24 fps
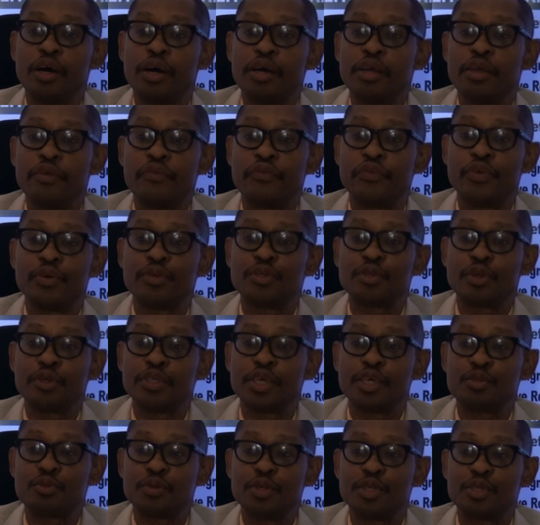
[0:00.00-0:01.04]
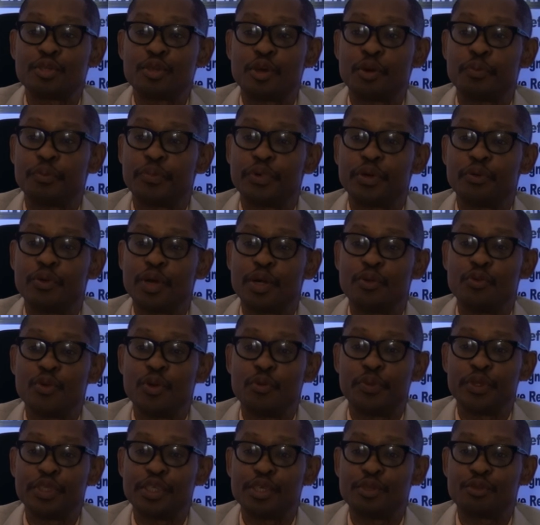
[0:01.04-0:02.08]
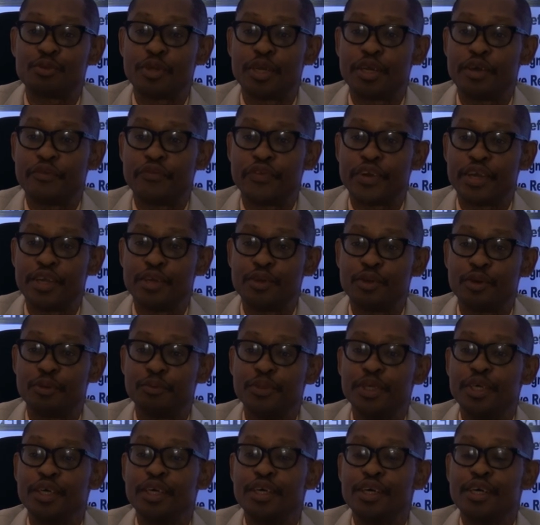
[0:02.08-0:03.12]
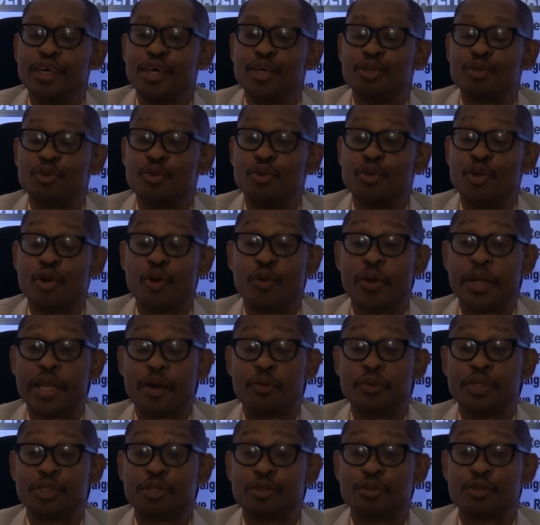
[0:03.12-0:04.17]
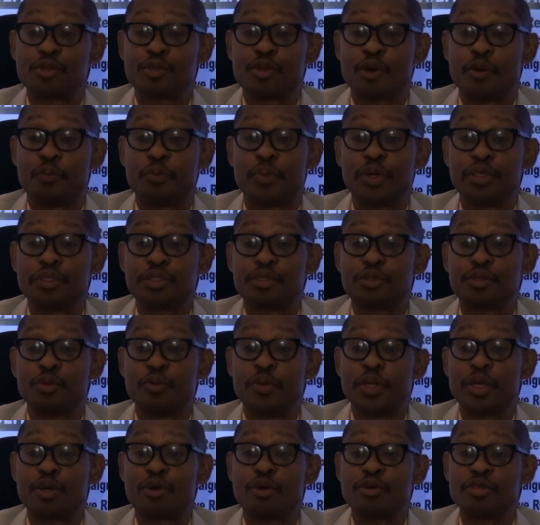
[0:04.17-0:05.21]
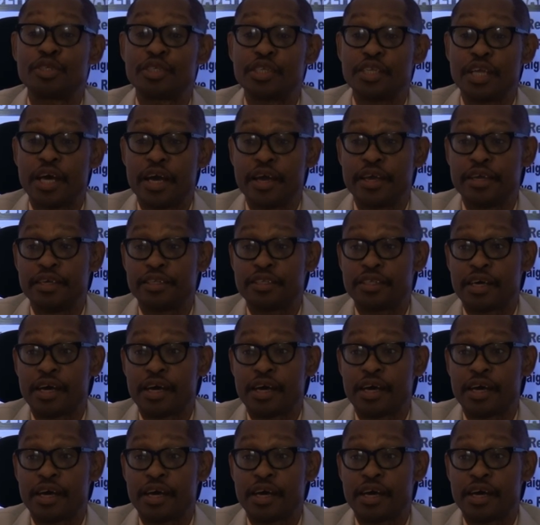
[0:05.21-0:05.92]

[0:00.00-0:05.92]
If you suggest we stop, well, we'll put it to a referendum to know whether we should stop. But we consider it